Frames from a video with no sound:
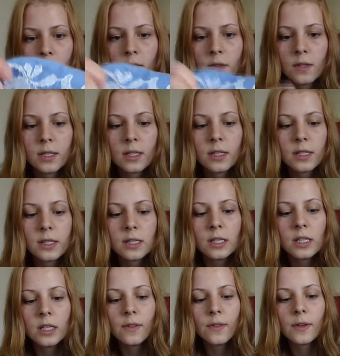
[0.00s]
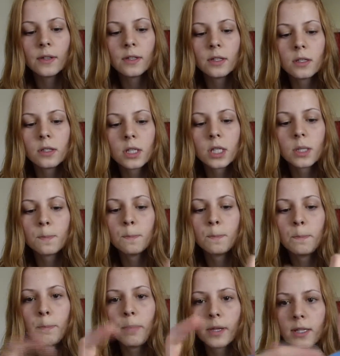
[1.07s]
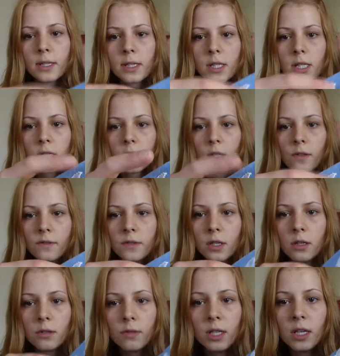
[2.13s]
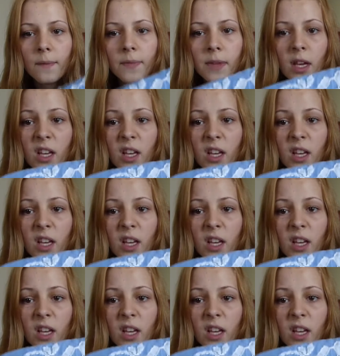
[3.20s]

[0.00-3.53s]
you still see the spots of the glue here,